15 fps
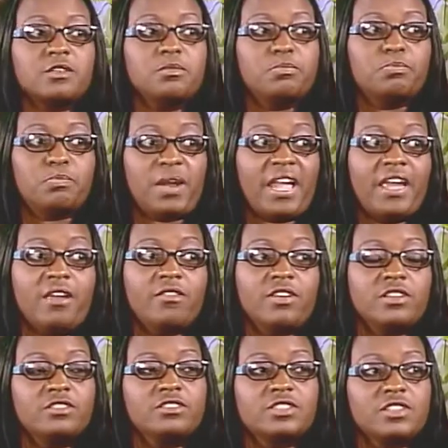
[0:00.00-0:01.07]
a
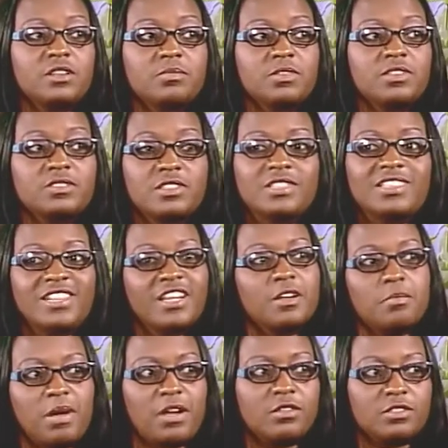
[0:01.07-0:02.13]
parent, you sit up there and say, think
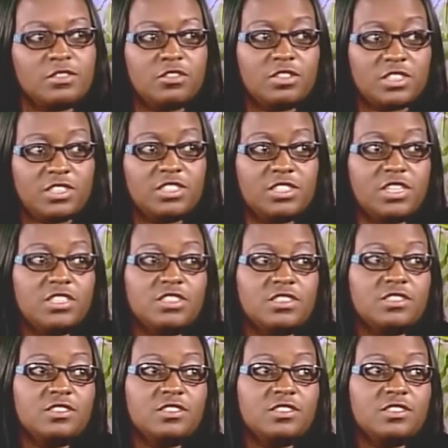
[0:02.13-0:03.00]
about your decisions.